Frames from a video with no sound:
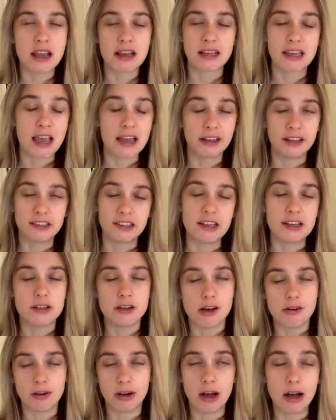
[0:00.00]
getting a
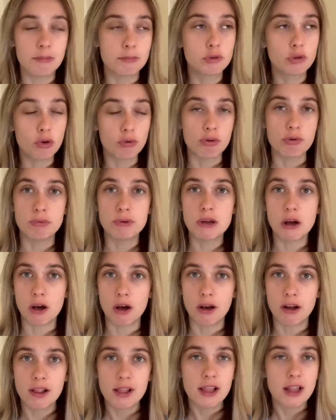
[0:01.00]
takeover. I'm sorry, we are.